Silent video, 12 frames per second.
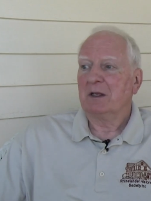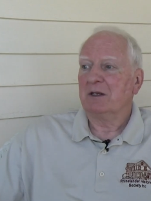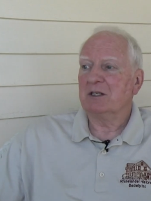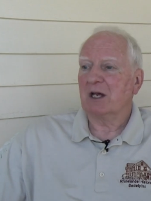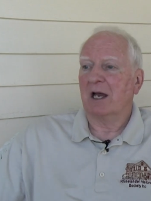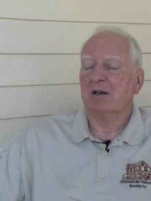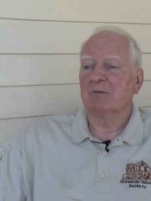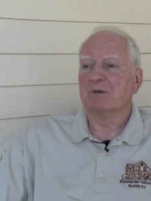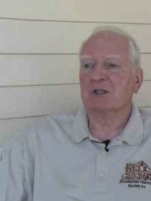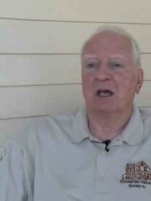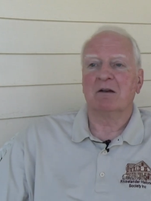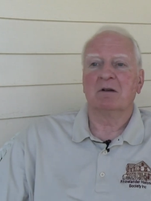these
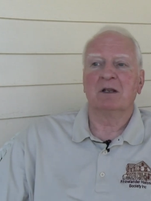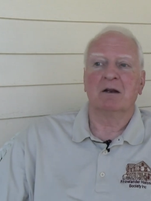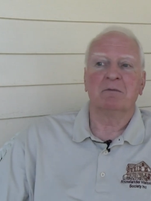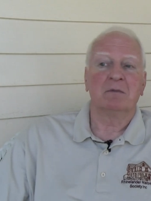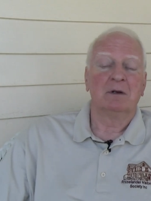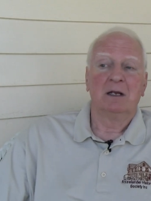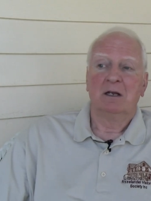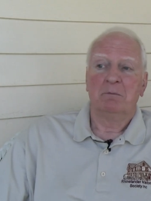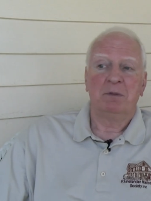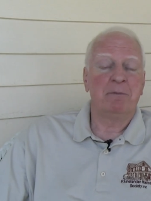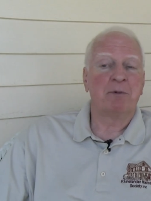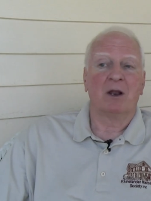items that, that
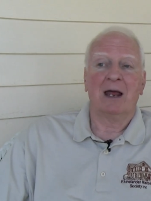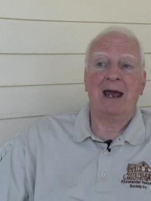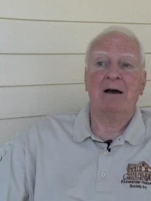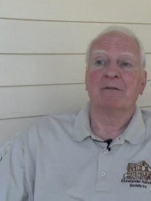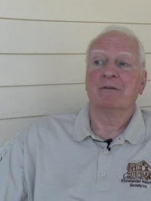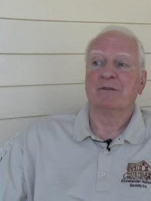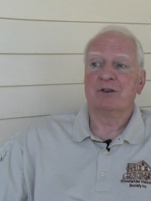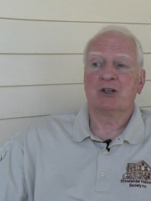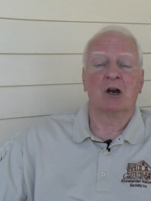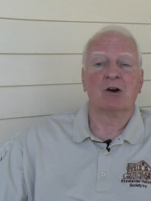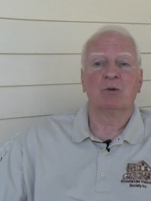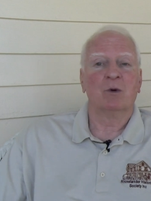people have
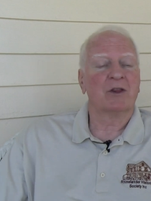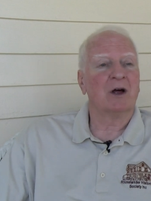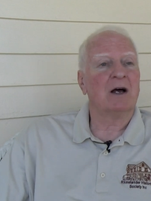shared with